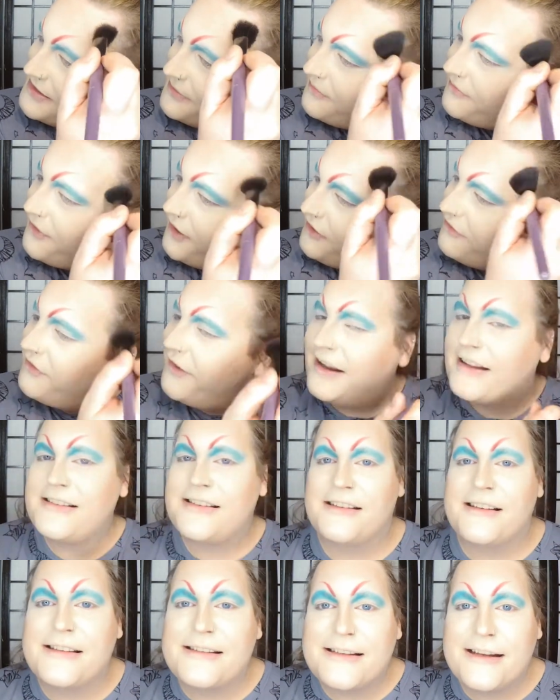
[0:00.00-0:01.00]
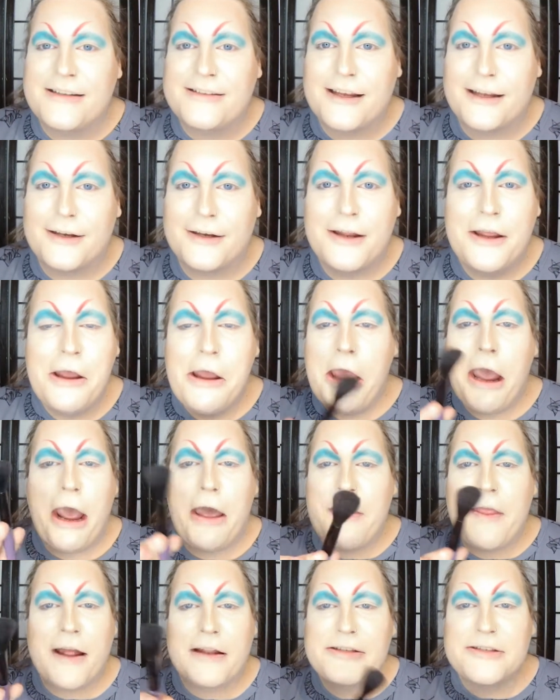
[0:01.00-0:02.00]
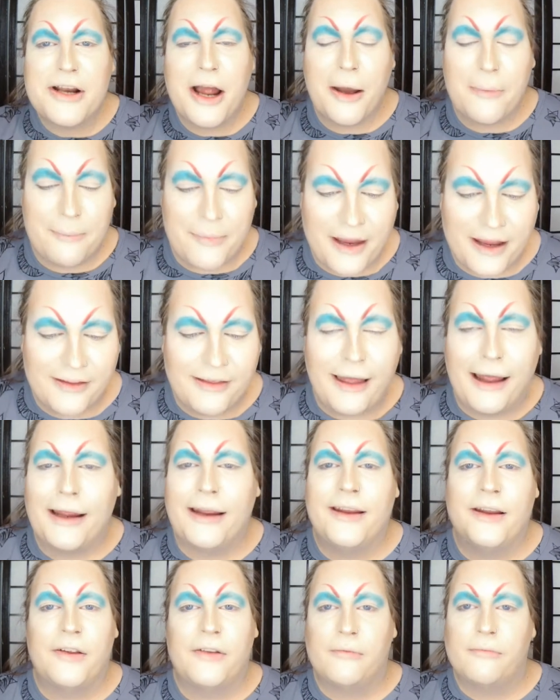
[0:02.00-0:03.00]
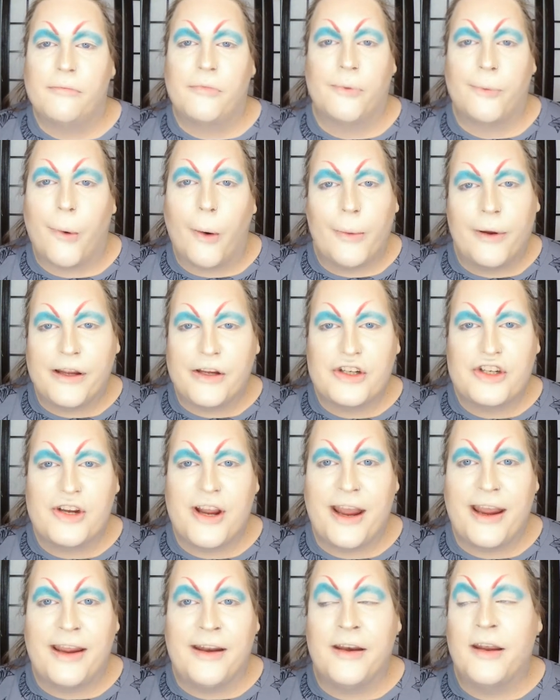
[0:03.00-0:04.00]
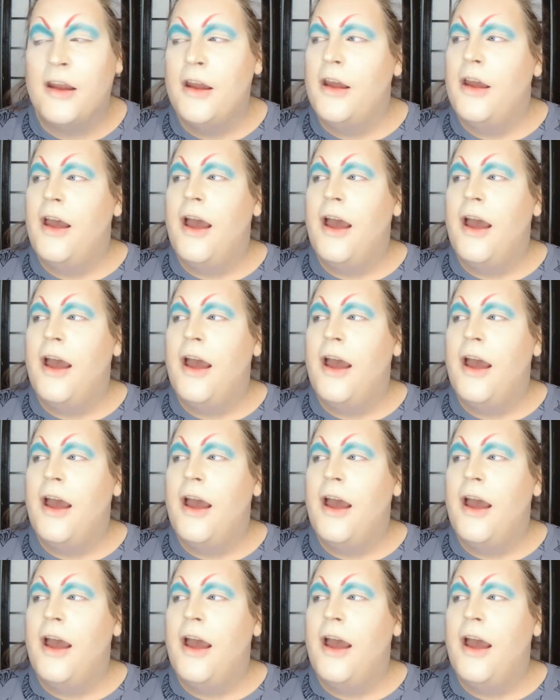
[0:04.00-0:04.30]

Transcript: some fun fights in this season. And that's not me, like, throwing shade.